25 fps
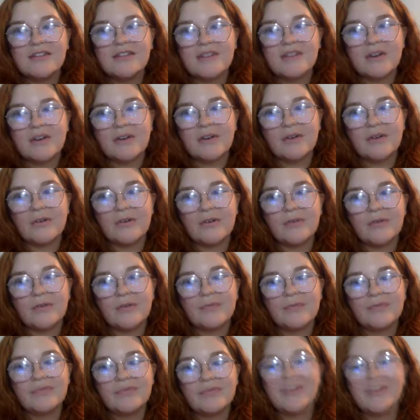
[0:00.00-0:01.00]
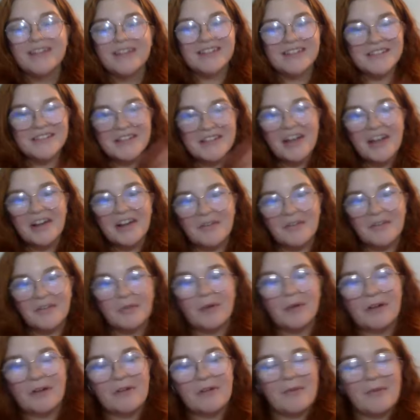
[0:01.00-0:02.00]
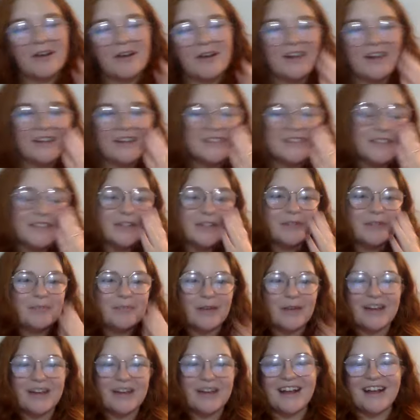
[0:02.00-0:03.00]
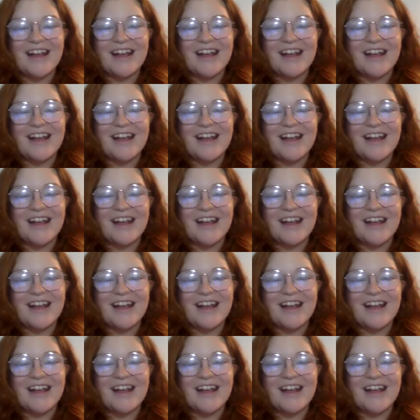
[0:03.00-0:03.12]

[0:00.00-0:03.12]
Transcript: So it's kind of a roundabout answer, but